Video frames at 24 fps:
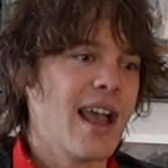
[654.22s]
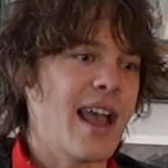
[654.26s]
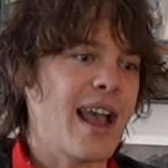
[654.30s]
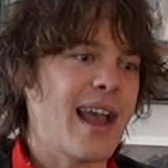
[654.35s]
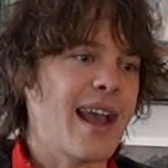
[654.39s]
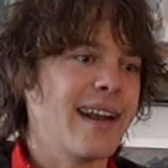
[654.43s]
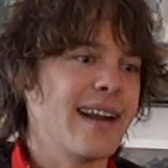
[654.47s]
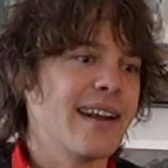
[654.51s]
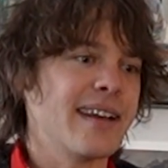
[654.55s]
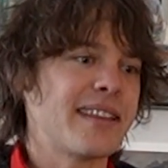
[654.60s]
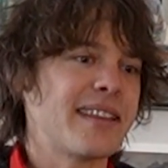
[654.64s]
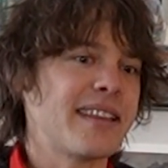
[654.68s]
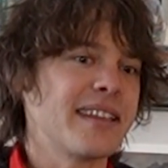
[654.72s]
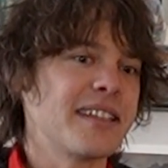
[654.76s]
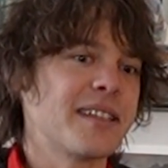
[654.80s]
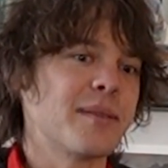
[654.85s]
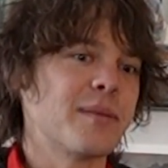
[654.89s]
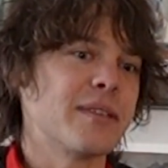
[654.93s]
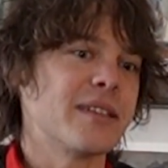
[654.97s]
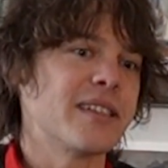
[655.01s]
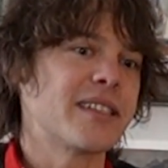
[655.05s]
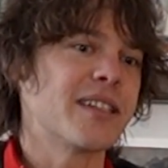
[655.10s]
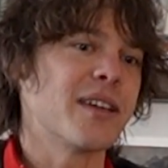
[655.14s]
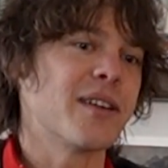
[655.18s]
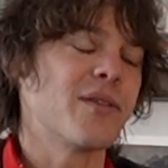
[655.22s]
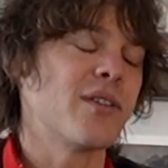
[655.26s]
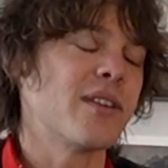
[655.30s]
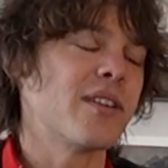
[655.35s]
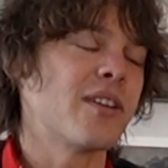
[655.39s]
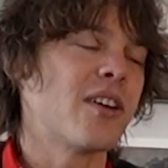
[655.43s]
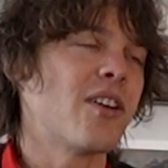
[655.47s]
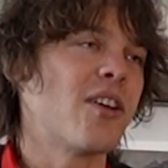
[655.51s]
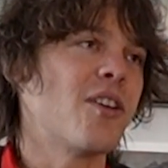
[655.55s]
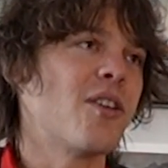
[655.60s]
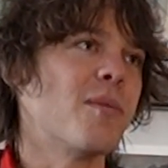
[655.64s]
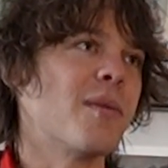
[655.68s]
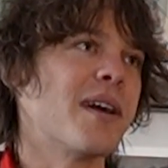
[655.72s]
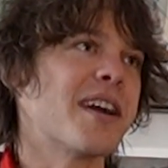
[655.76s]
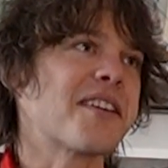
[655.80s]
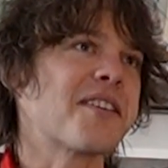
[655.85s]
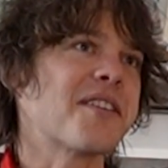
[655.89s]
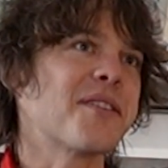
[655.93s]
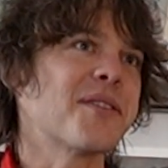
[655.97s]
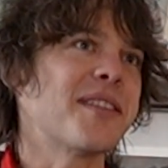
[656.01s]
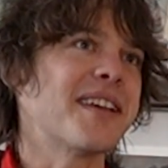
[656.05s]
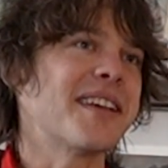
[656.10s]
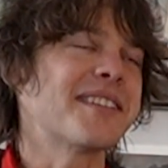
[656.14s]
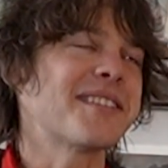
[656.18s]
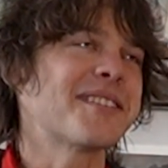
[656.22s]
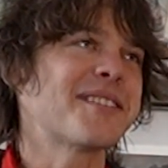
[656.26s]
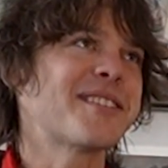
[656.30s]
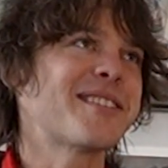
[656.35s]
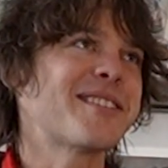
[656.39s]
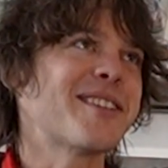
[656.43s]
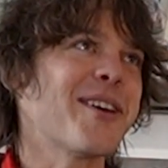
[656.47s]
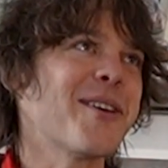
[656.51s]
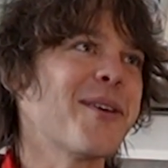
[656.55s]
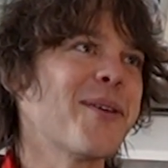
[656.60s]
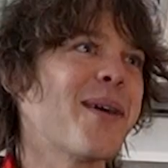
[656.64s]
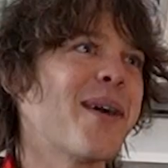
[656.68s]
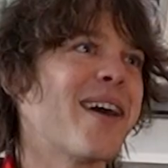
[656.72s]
and I think to myself, oh my God, that's so